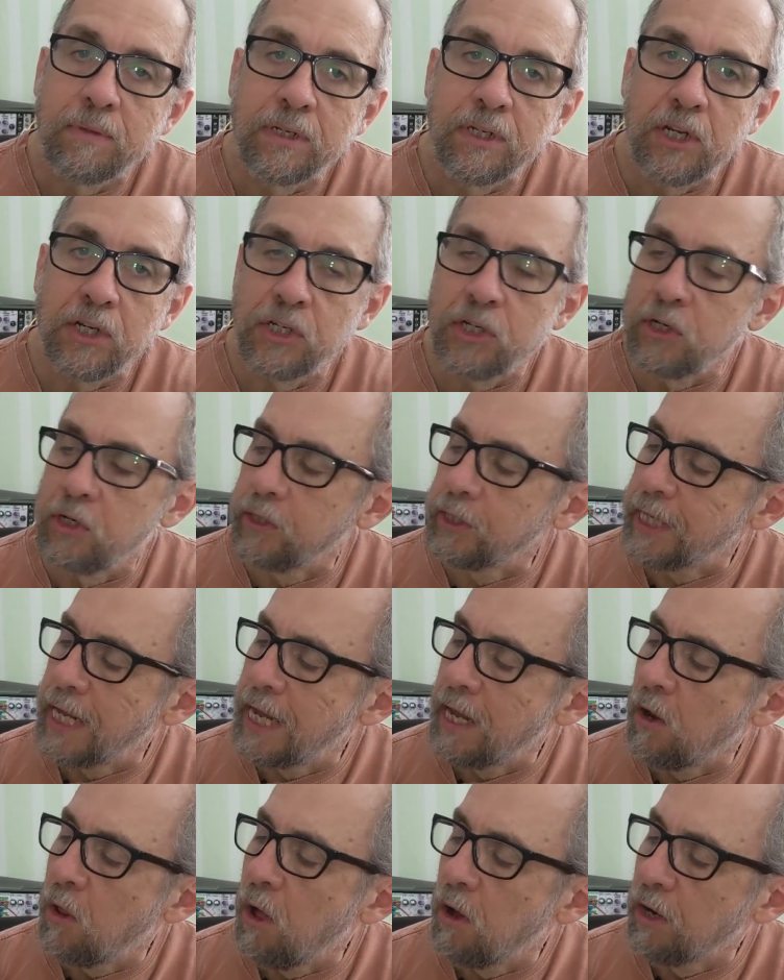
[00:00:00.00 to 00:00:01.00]
digital
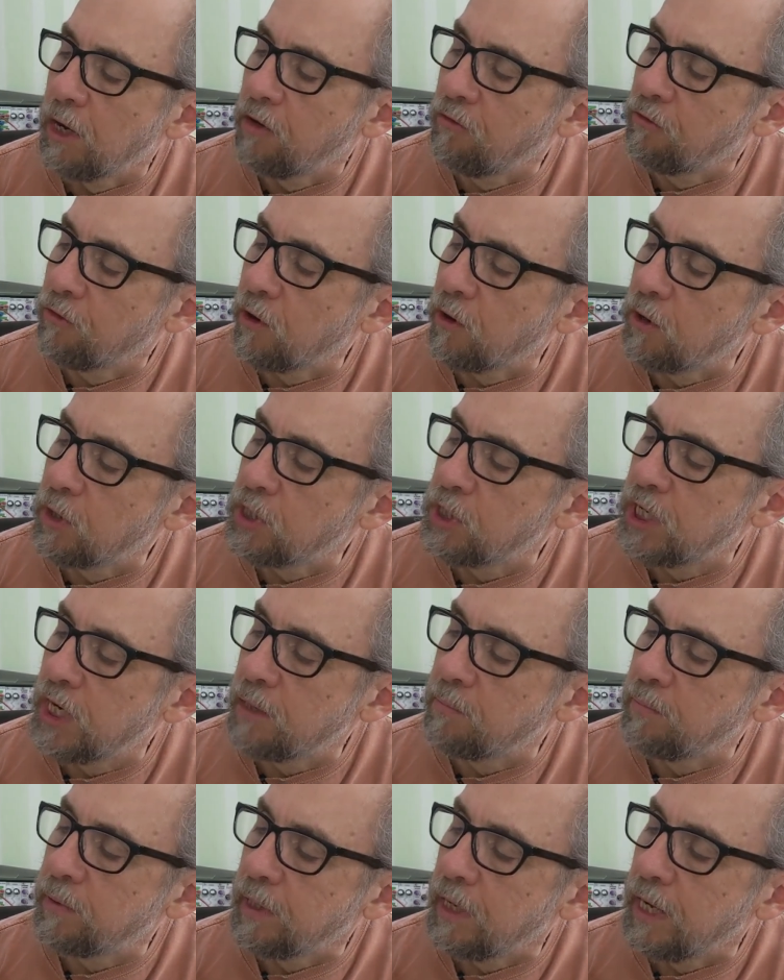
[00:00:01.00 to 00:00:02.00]
analog converter
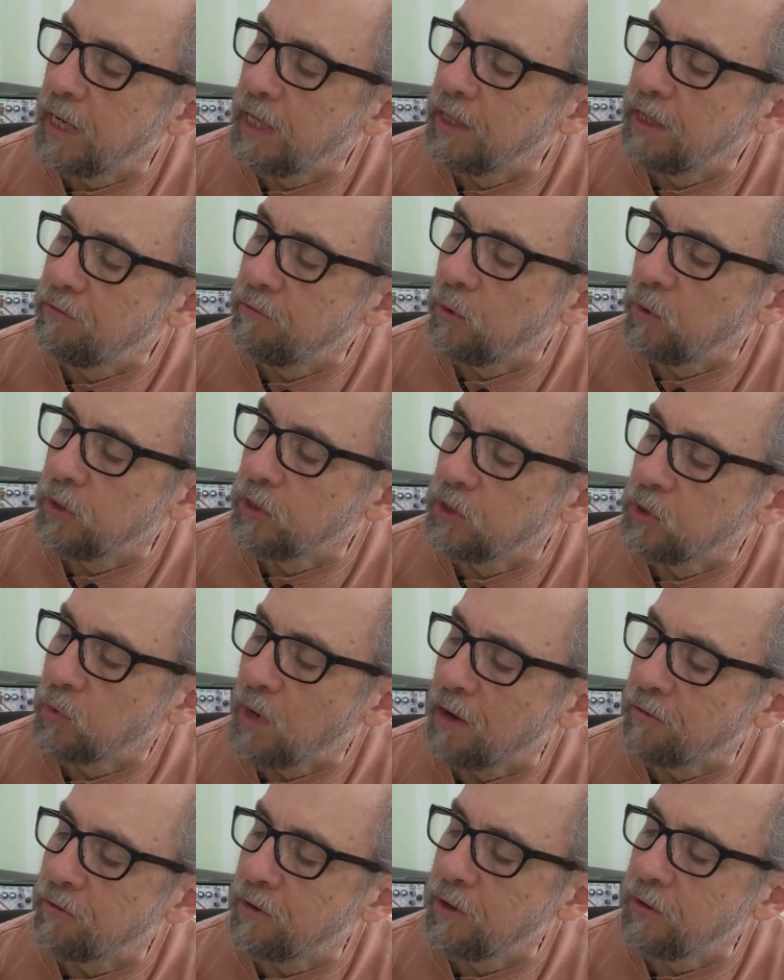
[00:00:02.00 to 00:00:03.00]
chip and the voltage
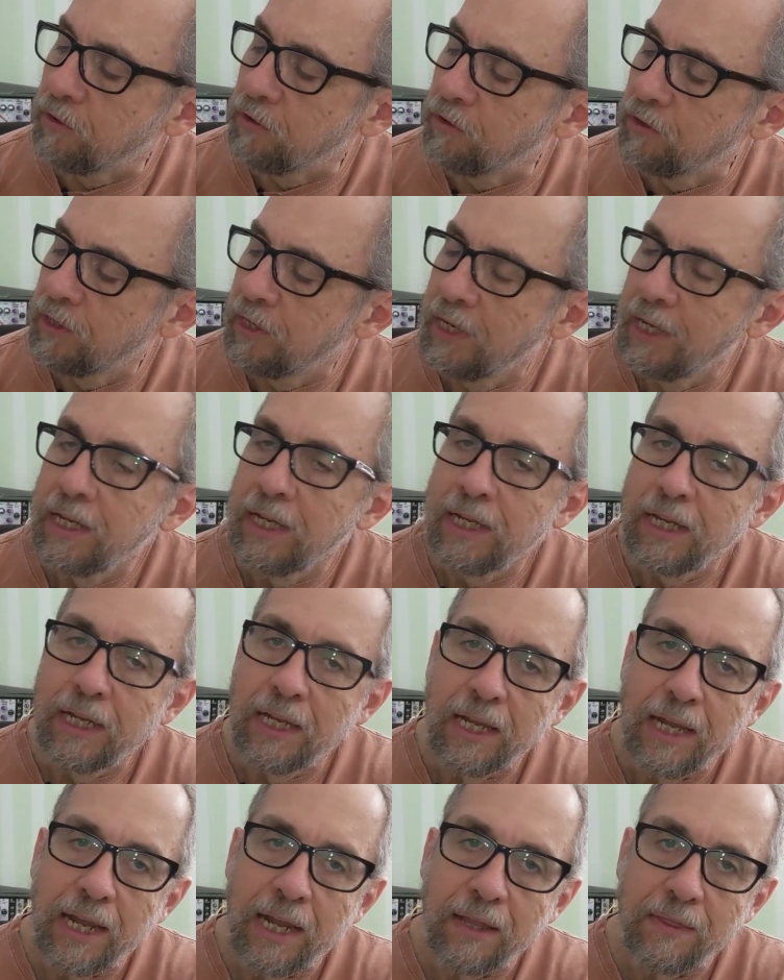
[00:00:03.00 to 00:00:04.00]
reference
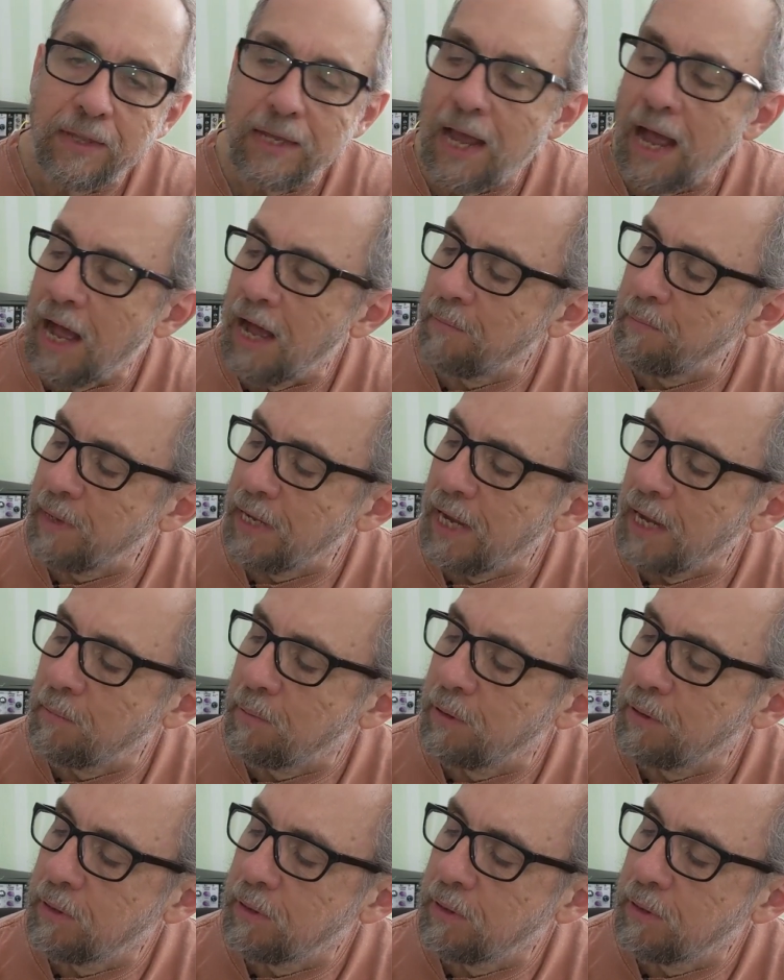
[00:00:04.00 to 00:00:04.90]
and the op amp,